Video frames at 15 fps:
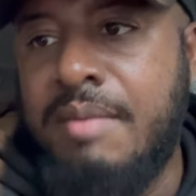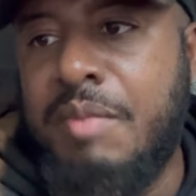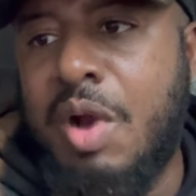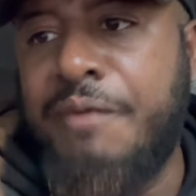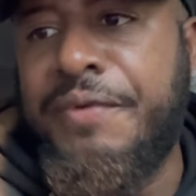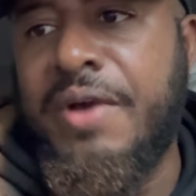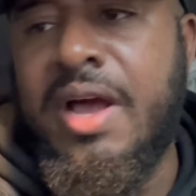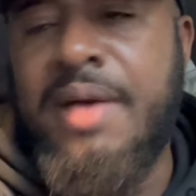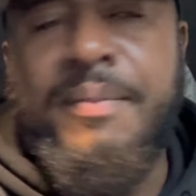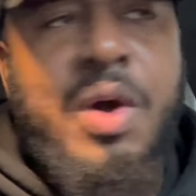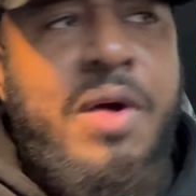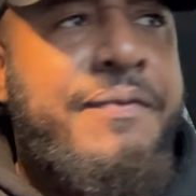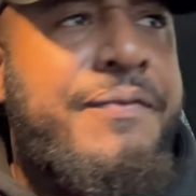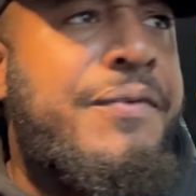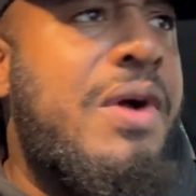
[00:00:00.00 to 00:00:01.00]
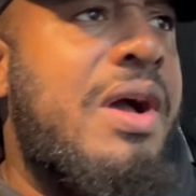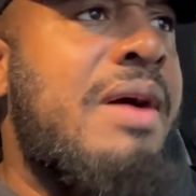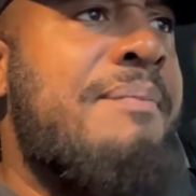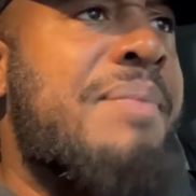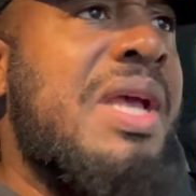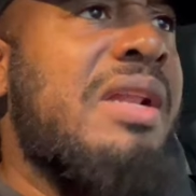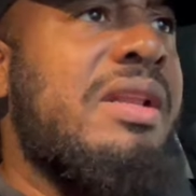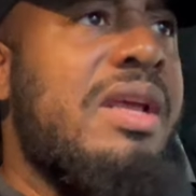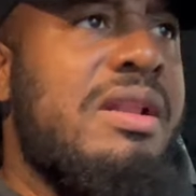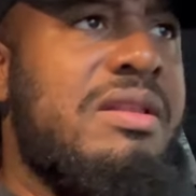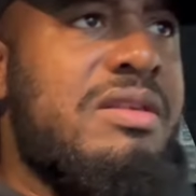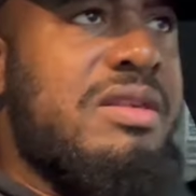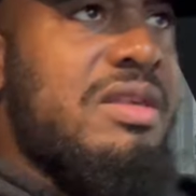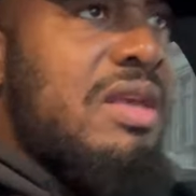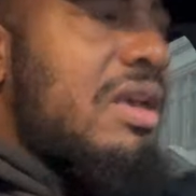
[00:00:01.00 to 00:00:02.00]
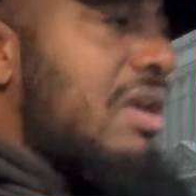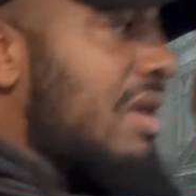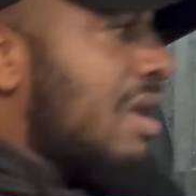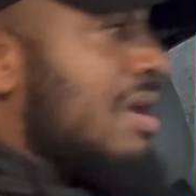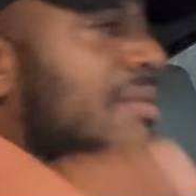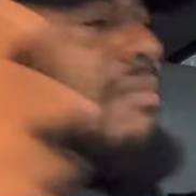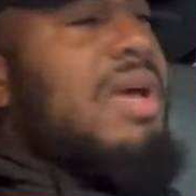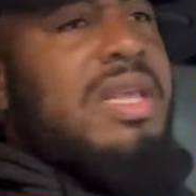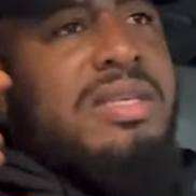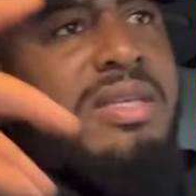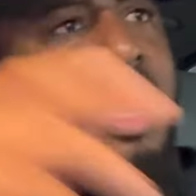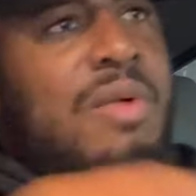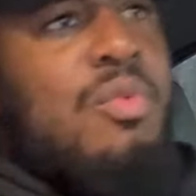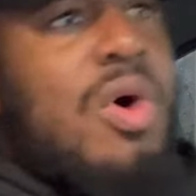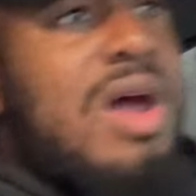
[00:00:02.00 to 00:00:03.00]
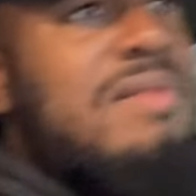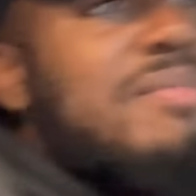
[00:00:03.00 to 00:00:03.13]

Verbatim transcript: both are, both are buildings, but it's like one